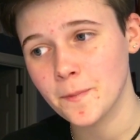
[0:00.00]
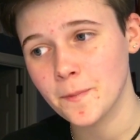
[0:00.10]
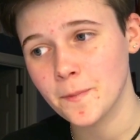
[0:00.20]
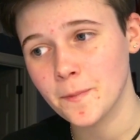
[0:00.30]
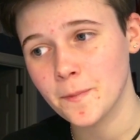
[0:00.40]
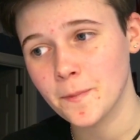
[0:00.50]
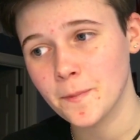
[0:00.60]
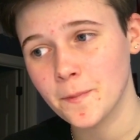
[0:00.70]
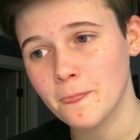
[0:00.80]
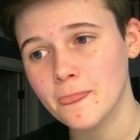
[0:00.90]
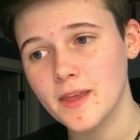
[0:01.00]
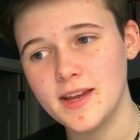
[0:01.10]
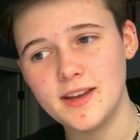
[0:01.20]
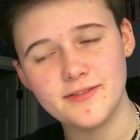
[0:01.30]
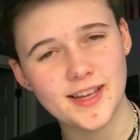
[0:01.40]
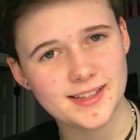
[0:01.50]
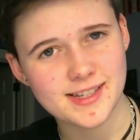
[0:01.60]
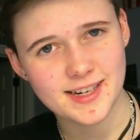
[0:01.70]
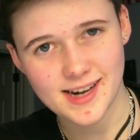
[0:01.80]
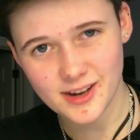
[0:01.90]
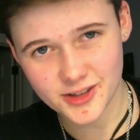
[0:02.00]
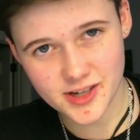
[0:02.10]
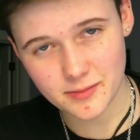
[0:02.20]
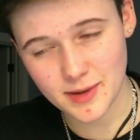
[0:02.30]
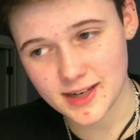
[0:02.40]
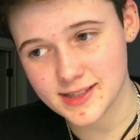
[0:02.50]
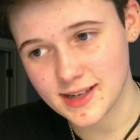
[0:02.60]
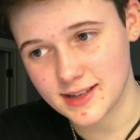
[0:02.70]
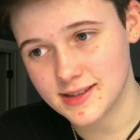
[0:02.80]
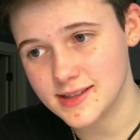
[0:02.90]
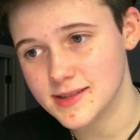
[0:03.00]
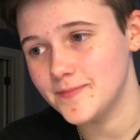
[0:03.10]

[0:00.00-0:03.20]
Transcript: competition if that's an analogy that makes sense.